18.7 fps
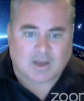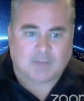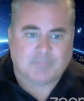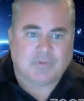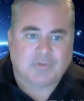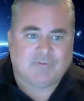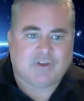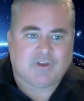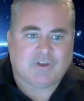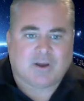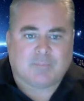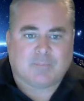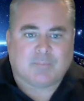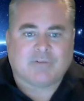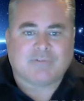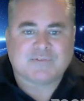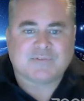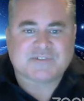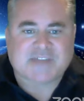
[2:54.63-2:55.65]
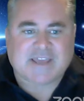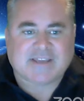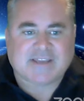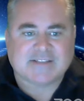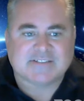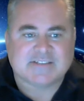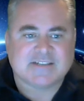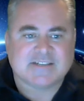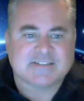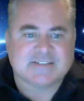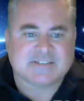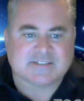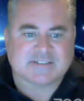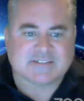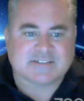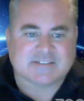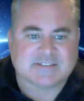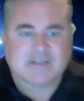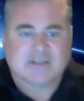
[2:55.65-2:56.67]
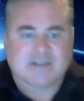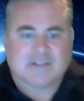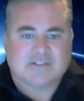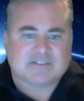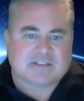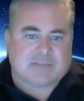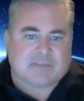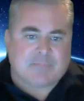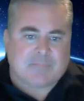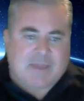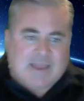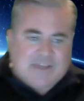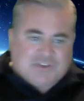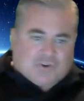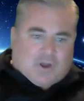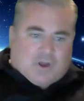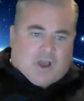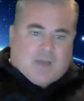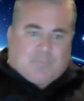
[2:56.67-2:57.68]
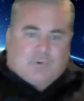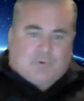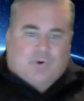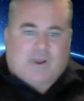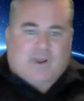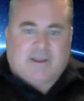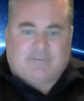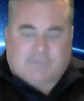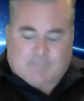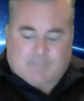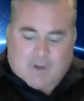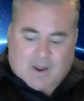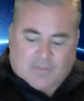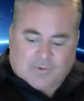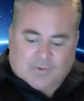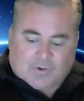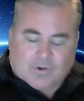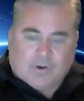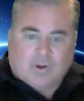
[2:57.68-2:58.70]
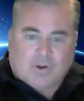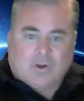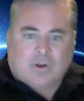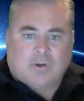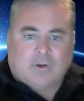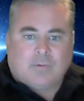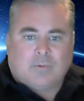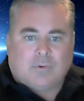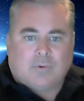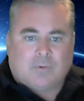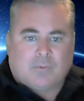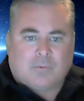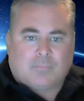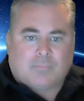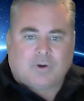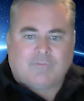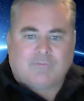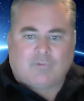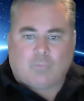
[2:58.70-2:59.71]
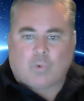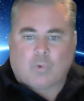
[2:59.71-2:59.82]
Moving on, proof of stake consensus. This is a major upgrade from other proof of